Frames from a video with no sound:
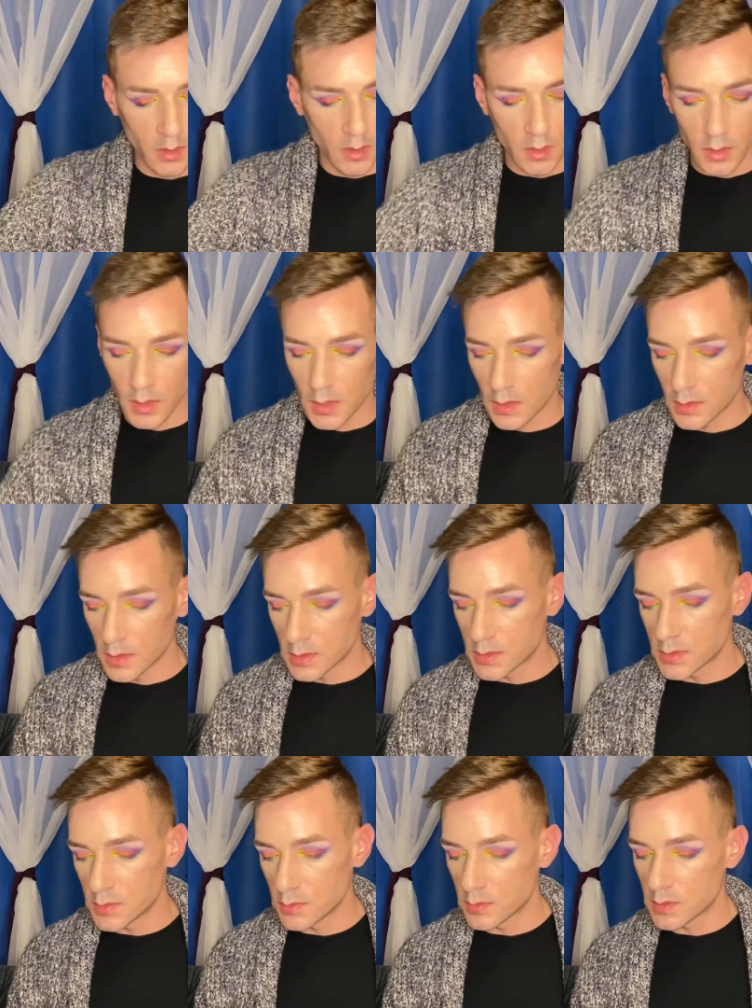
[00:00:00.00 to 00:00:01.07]
Now let's
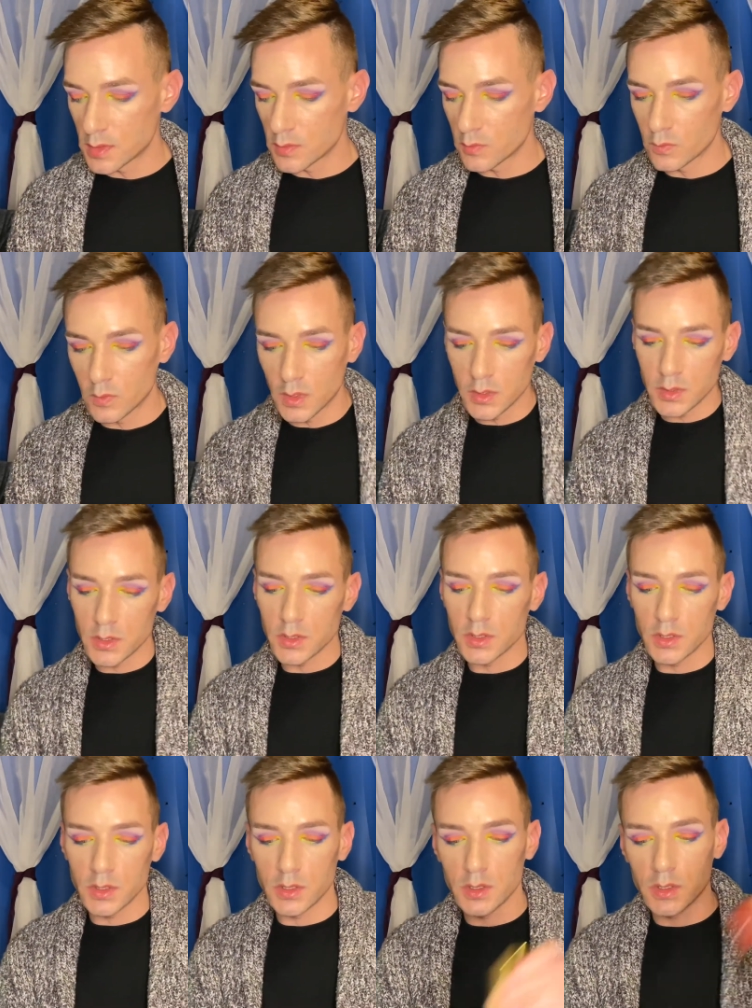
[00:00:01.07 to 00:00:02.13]
do the
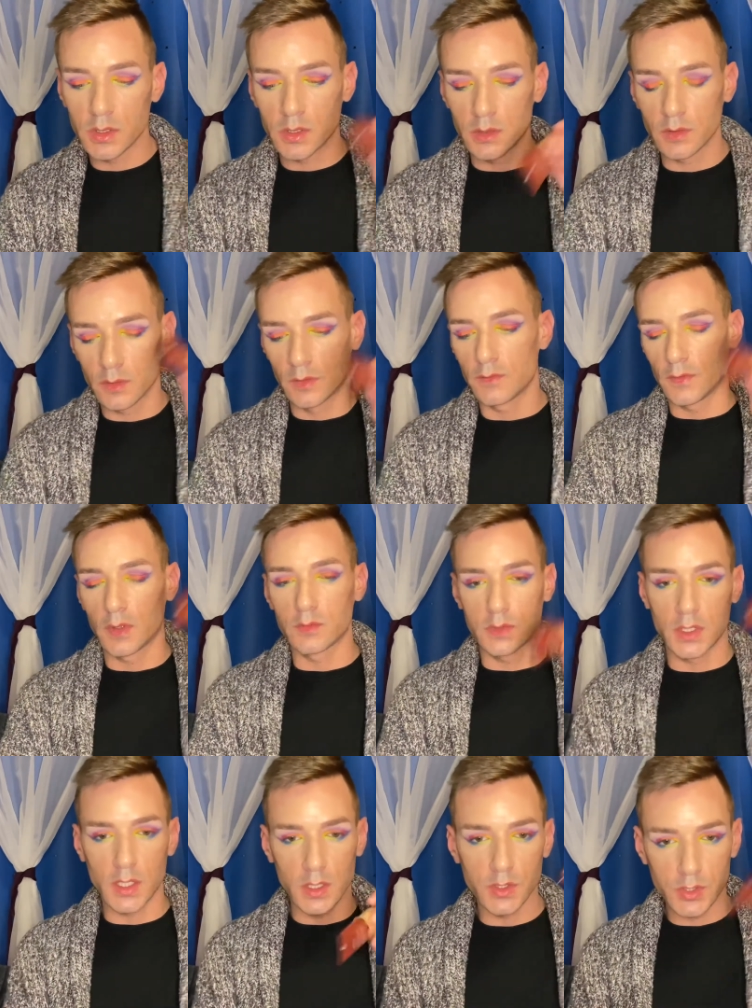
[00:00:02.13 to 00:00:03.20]
Wonder
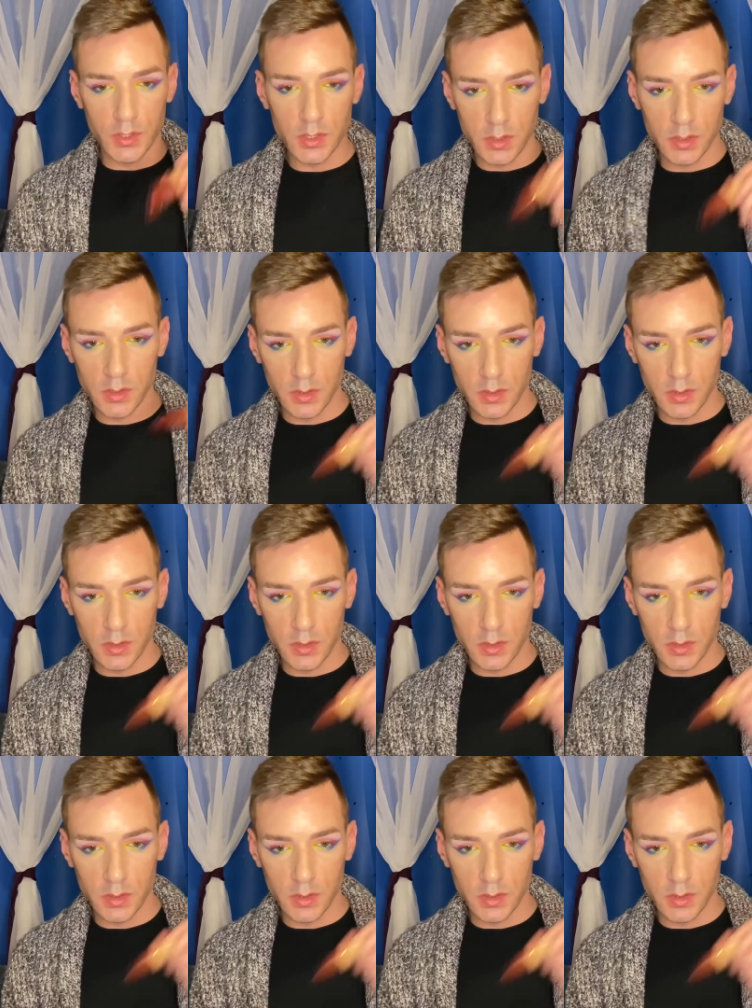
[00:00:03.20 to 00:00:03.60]
foundation.